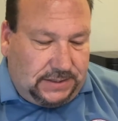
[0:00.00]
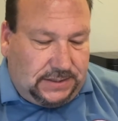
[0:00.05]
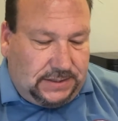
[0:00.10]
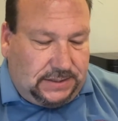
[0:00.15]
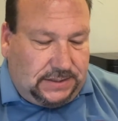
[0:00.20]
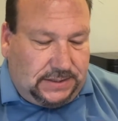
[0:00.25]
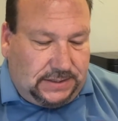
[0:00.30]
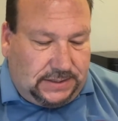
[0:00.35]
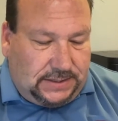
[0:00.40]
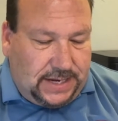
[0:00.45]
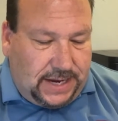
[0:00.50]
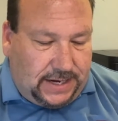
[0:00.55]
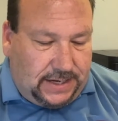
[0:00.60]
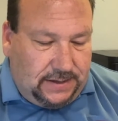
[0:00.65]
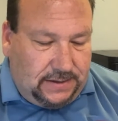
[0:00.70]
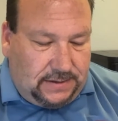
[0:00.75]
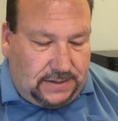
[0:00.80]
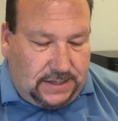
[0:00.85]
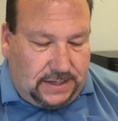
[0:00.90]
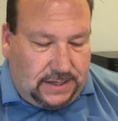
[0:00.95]
there's a
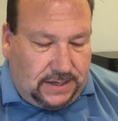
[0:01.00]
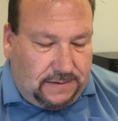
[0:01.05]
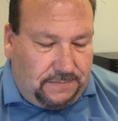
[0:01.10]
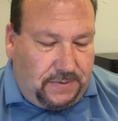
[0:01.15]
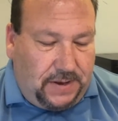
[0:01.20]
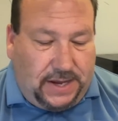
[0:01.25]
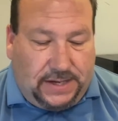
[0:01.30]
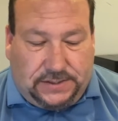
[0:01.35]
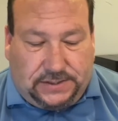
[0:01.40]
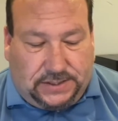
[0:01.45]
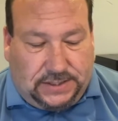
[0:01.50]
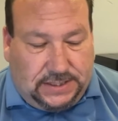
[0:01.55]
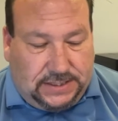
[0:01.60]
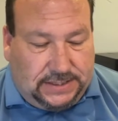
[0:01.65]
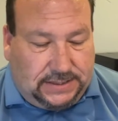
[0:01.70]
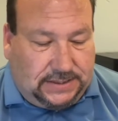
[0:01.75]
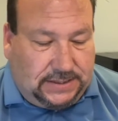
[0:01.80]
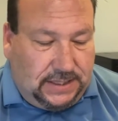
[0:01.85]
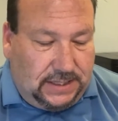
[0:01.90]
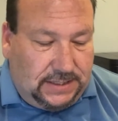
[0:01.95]
second page to
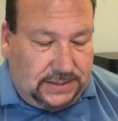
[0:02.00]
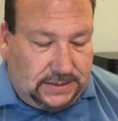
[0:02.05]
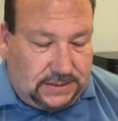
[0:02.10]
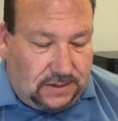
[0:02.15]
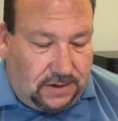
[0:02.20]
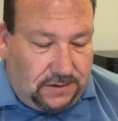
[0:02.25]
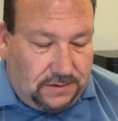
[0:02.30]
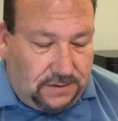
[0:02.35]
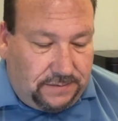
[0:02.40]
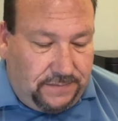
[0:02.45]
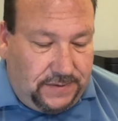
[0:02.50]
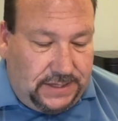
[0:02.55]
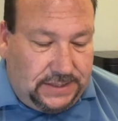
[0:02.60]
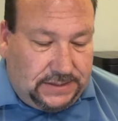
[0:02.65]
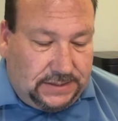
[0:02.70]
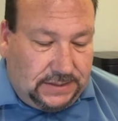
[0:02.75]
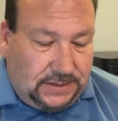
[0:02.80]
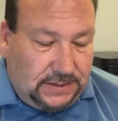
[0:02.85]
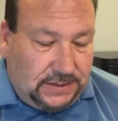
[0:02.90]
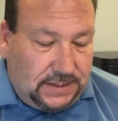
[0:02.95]
this. It lists all the
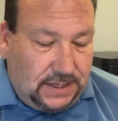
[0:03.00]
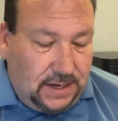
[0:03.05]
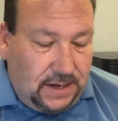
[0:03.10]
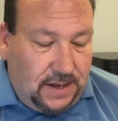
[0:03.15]
reasons.